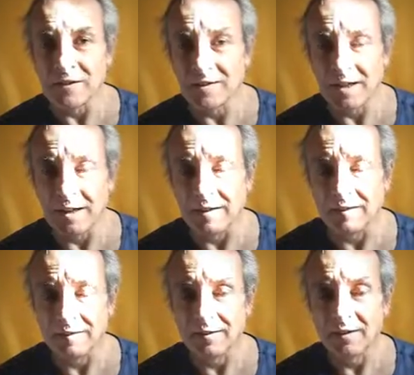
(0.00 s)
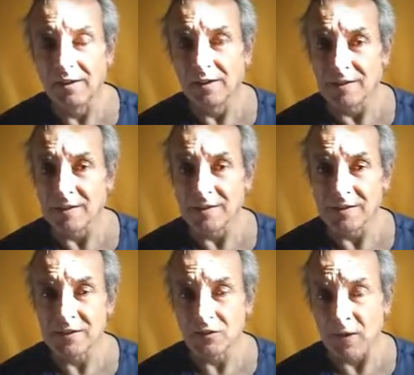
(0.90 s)
this case is
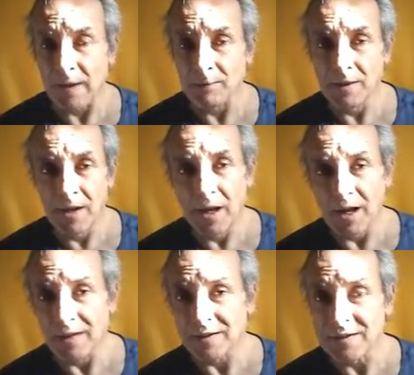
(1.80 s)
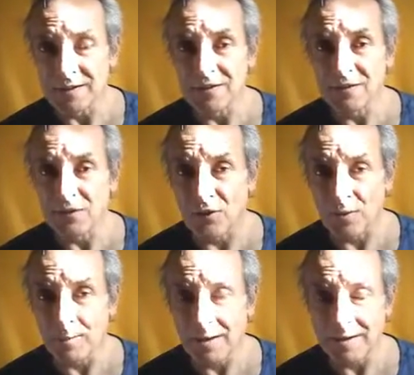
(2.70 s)
described as
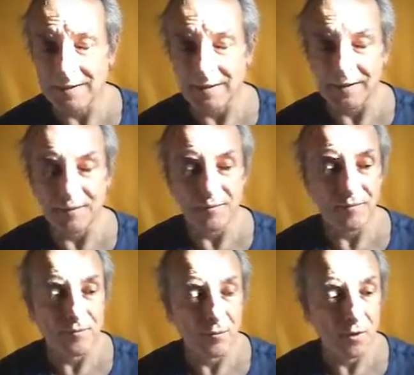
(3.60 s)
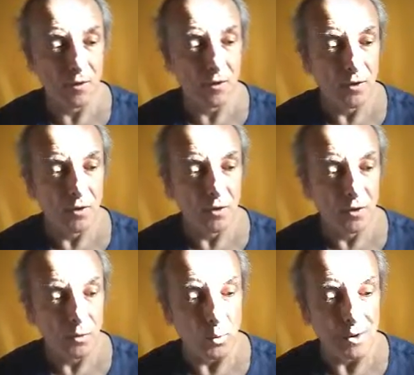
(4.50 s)
discriminating.
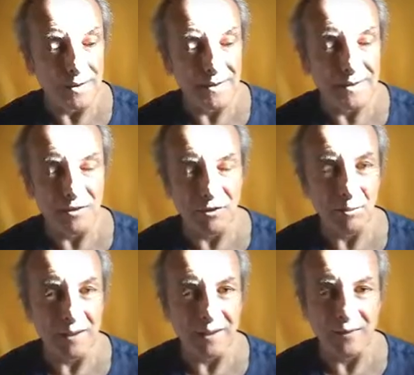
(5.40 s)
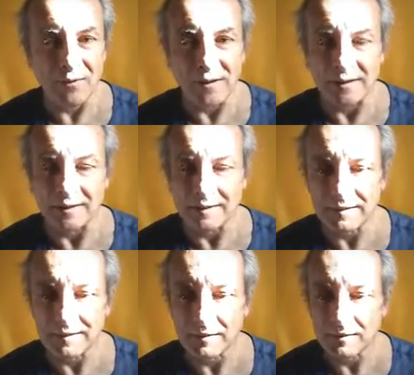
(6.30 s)
We discriminate
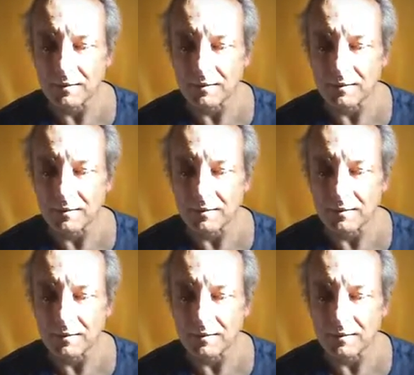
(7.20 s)
things.